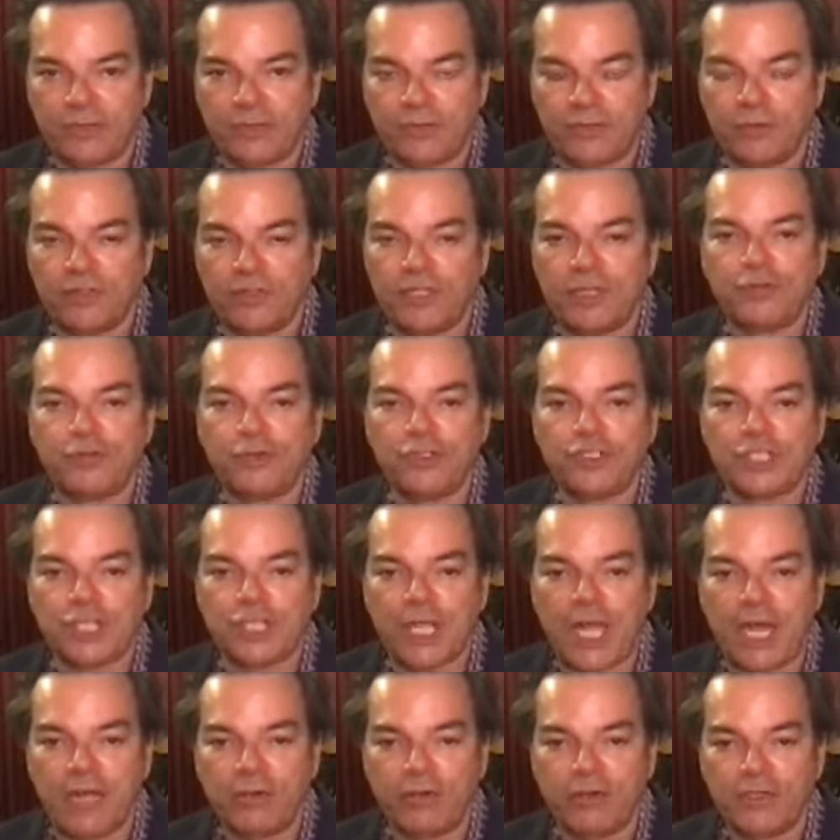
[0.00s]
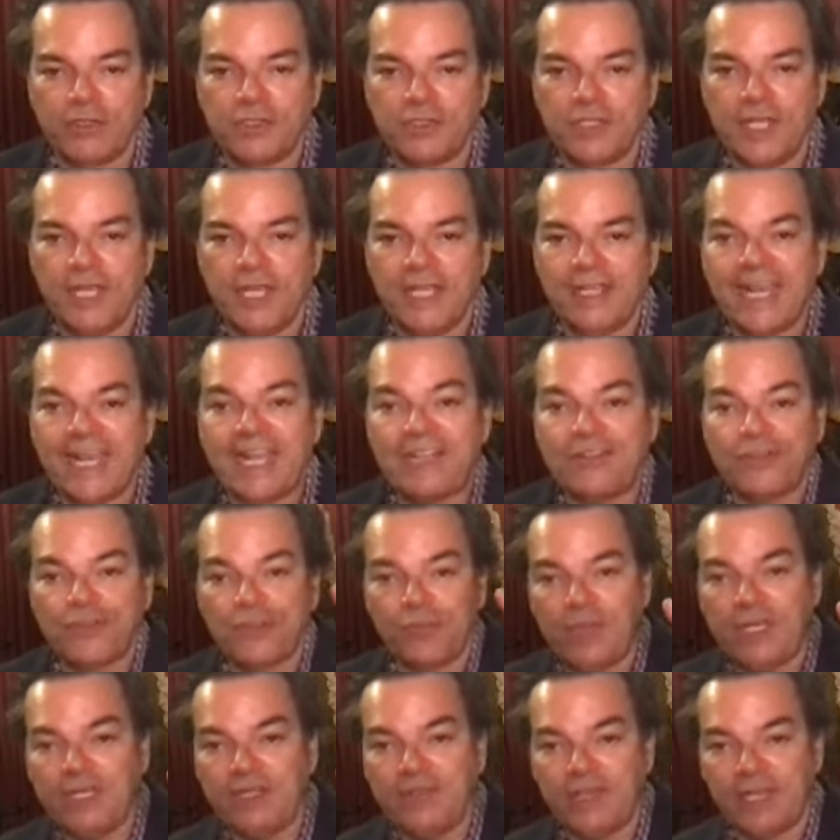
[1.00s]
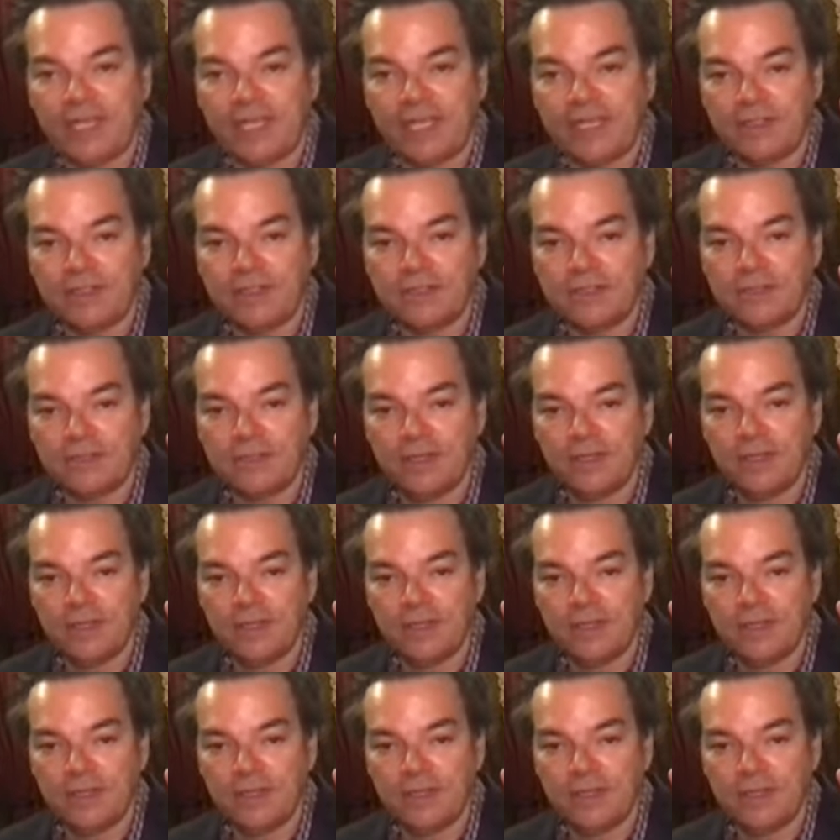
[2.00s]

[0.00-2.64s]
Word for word: So different genres. That's three tickets.